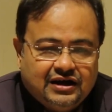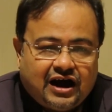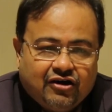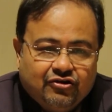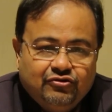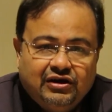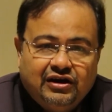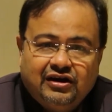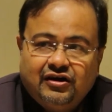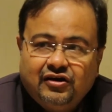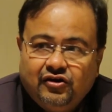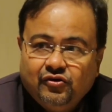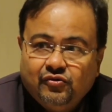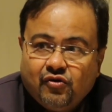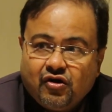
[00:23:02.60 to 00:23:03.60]
How do I
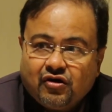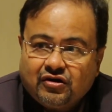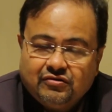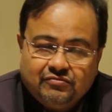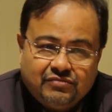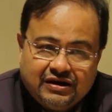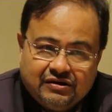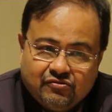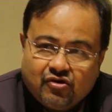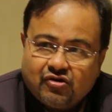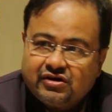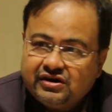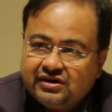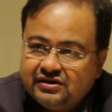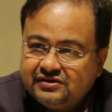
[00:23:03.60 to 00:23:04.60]
learn to walk? By
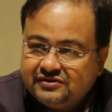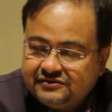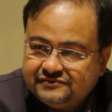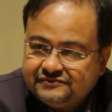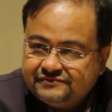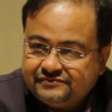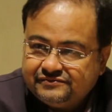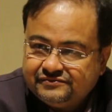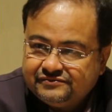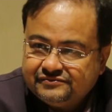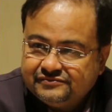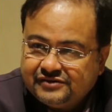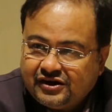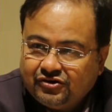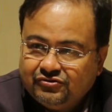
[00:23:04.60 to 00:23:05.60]
walking.
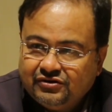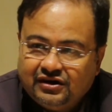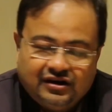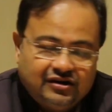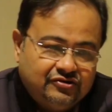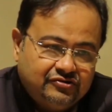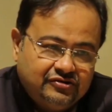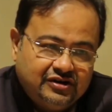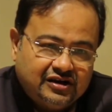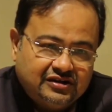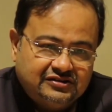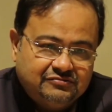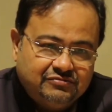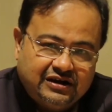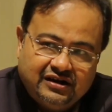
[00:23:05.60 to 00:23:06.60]
How do I learn to
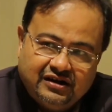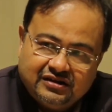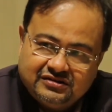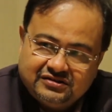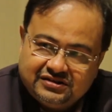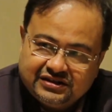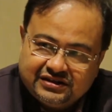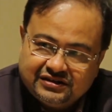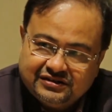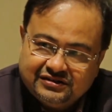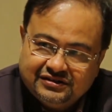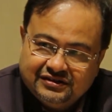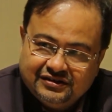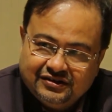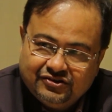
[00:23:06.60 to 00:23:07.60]
dance? By dancing.
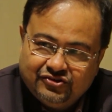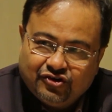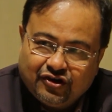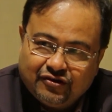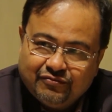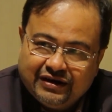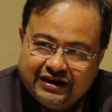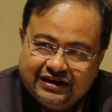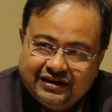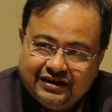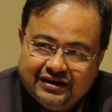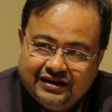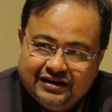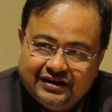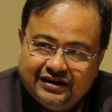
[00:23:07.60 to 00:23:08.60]
Not by
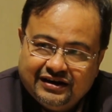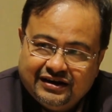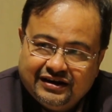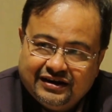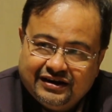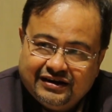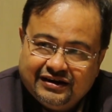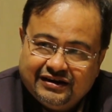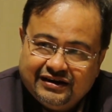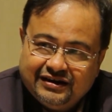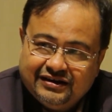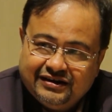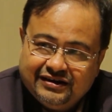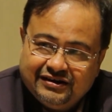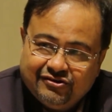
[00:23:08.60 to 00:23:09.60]

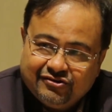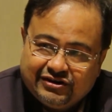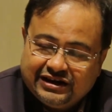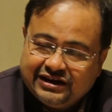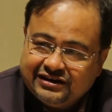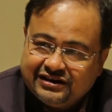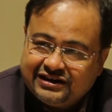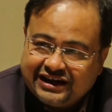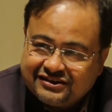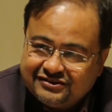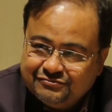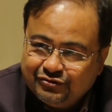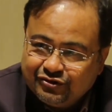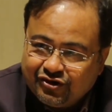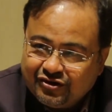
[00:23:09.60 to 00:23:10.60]
looking at a
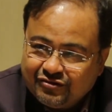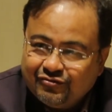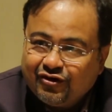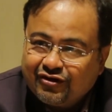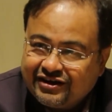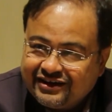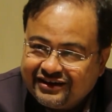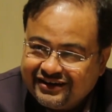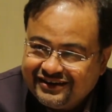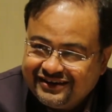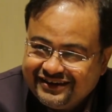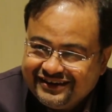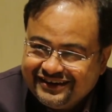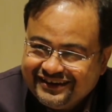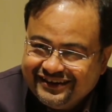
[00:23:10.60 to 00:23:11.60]
textbook on
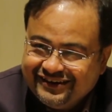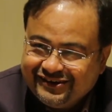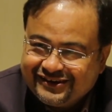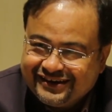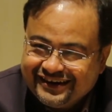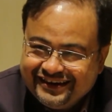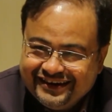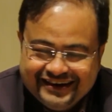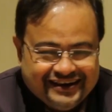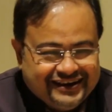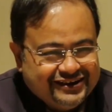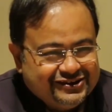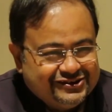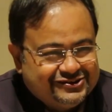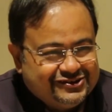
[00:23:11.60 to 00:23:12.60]
walking. Okay?
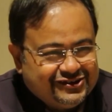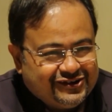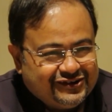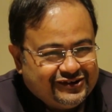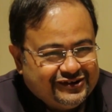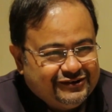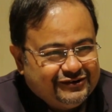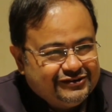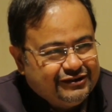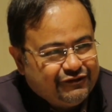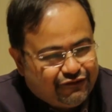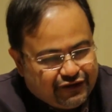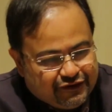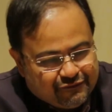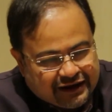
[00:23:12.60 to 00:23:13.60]
So the
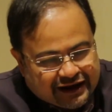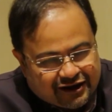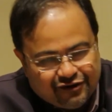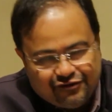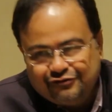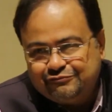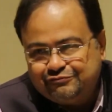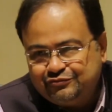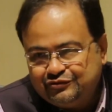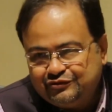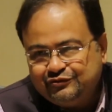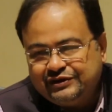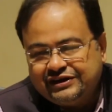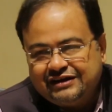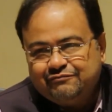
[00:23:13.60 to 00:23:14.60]
feedback
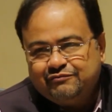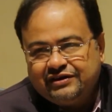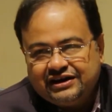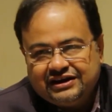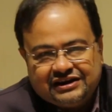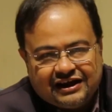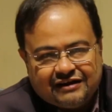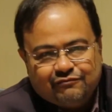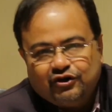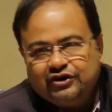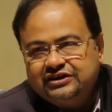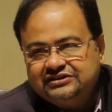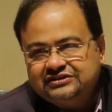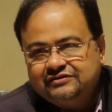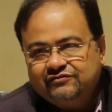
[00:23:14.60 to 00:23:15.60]
loop, when my entire
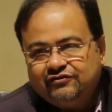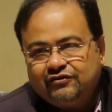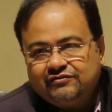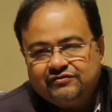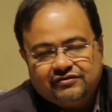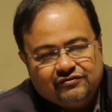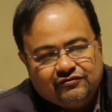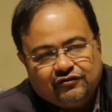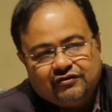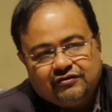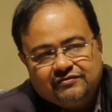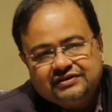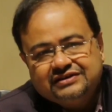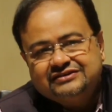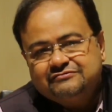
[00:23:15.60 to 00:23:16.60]
body is
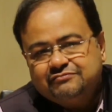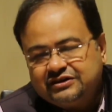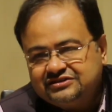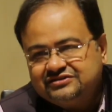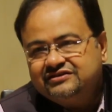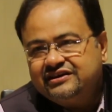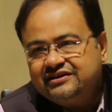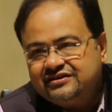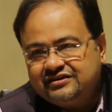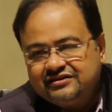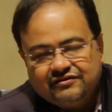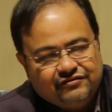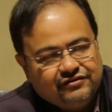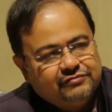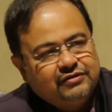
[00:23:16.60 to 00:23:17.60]
involved, is much greater.
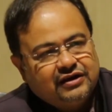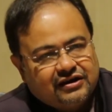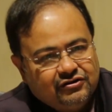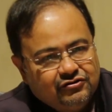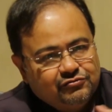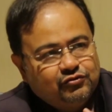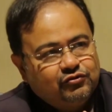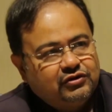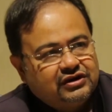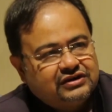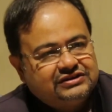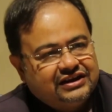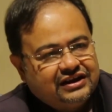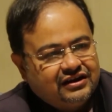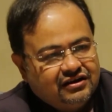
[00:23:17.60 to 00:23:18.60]
The feedback loop
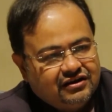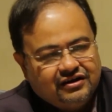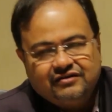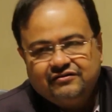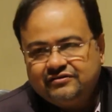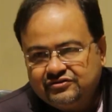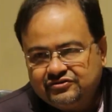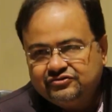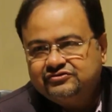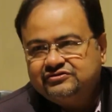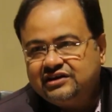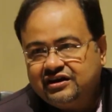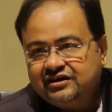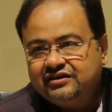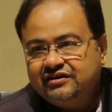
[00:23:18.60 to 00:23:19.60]
works and I learn through
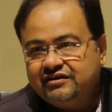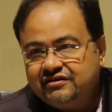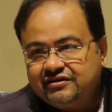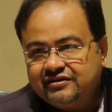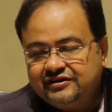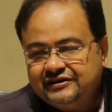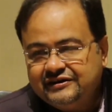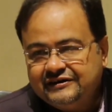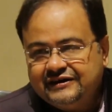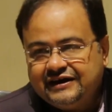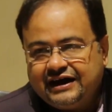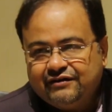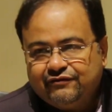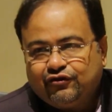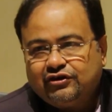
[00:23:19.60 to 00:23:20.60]
trial and error.
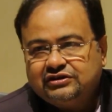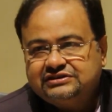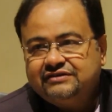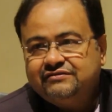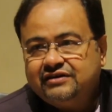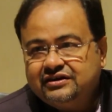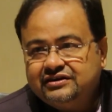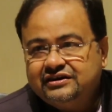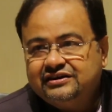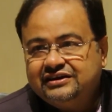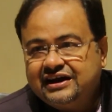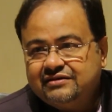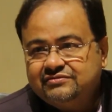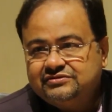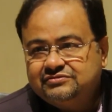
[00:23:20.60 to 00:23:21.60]
I fall 700
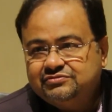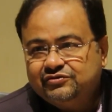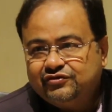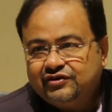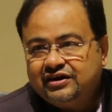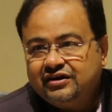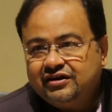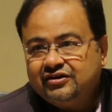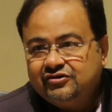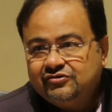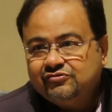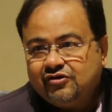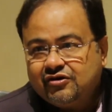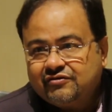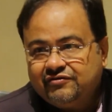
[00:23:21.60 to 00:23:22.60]
times before I learn
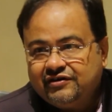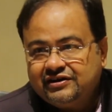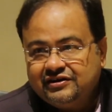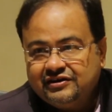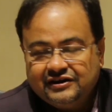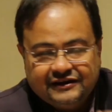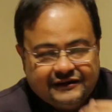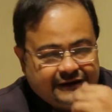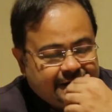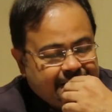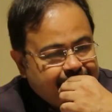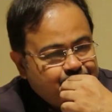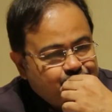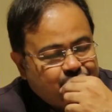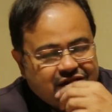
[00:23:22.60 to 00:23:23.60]
to walk finally.
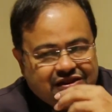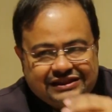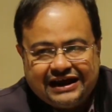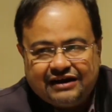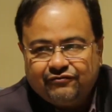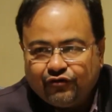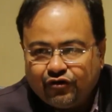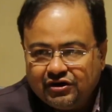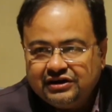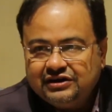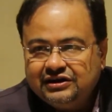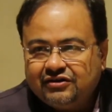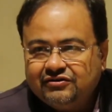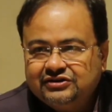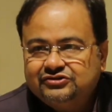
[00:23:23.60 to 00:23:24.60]
But that
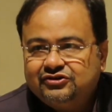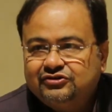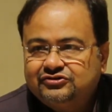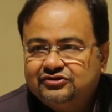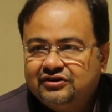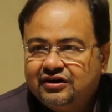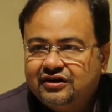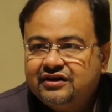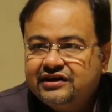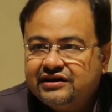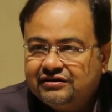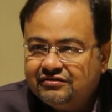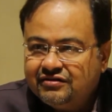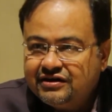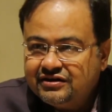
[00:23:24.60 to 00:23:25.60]
falling down is also
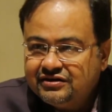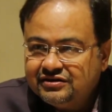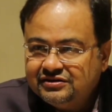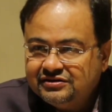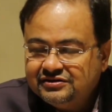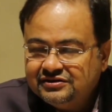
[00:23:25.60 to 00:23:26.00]
learning, right?